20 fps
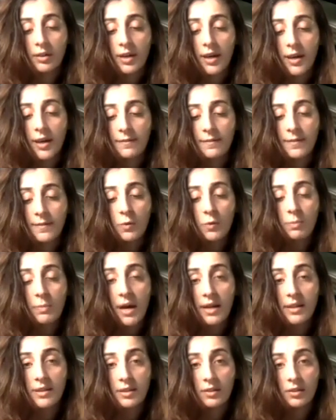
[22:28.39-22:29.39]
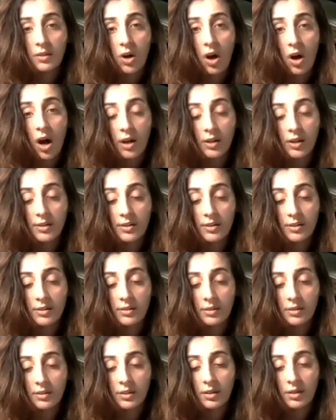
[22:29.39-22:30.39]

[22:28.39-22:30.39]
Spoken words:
a few mats and cots,